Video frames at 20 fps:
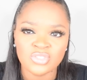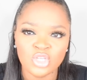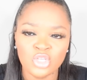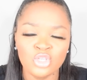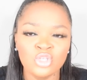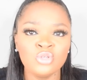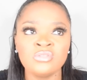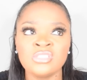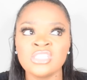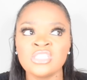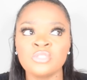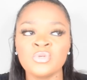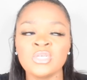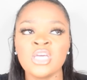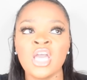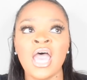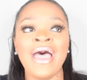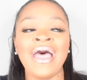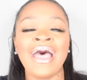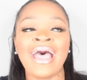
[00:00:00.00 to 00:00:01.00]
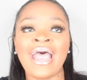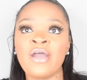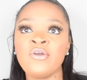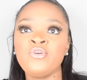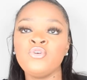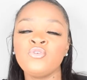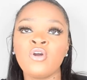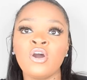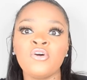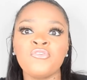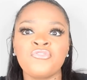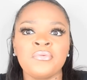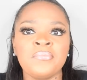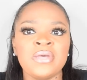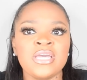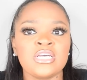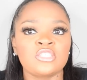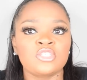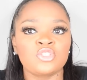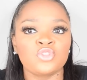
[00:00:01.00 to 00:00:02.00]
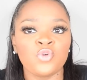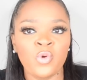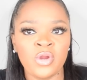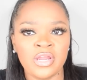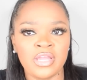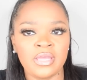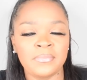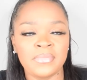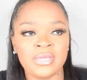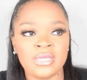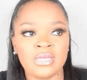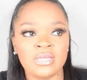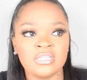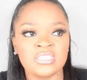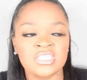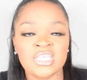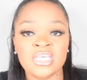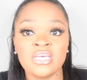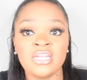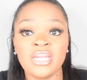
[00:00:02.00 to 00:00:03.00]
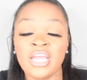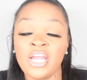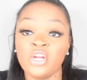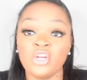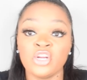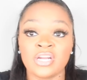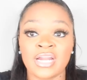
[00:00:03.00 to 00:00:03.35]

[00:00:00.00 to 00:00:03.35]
You just went, how you go from extorting me to now you're